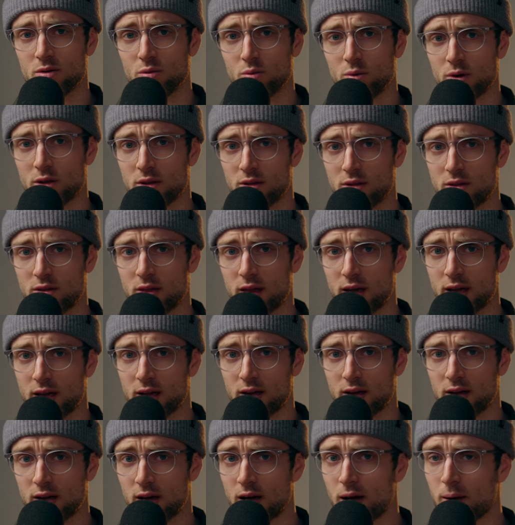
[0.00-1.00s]
with like
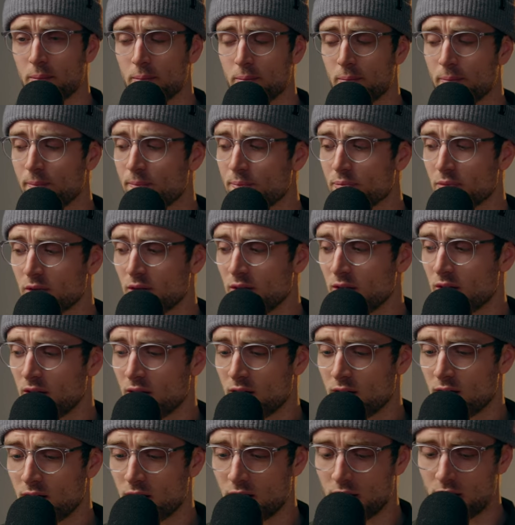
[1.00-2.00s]
a
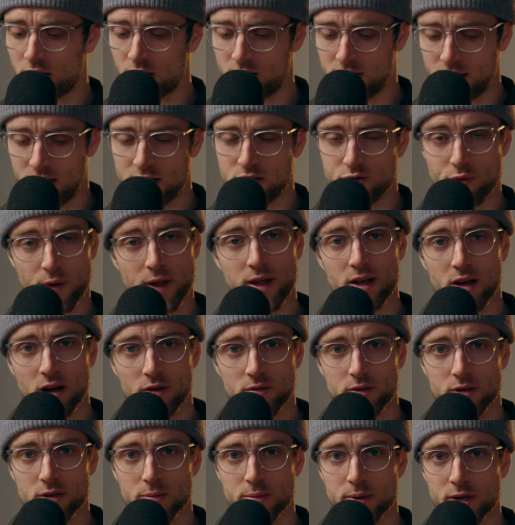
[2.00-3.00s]
nice rain
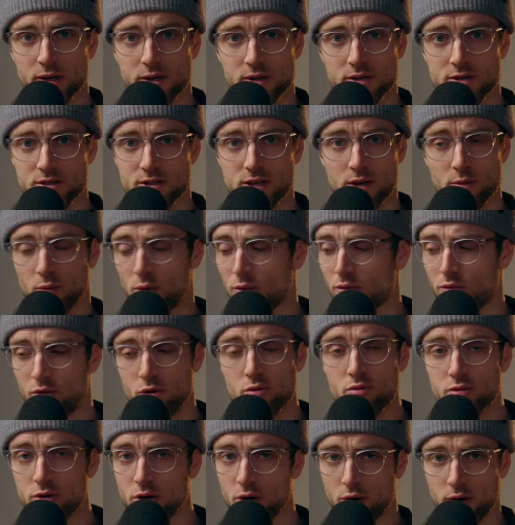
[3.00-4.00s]
cover, because it will
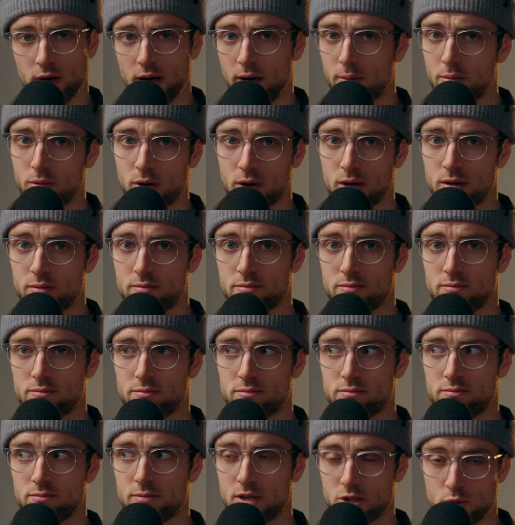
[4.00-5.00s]
ruin your camera
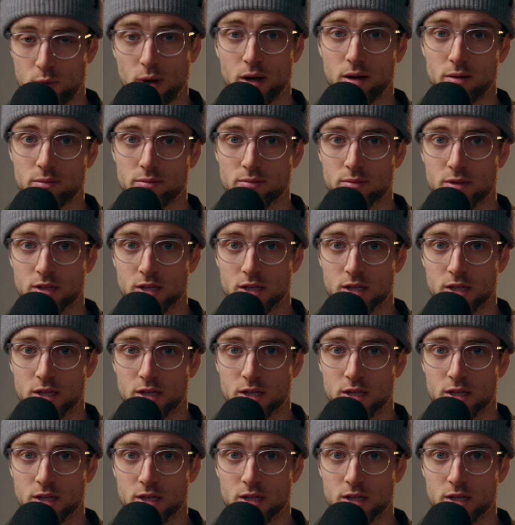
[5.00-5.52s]
as well.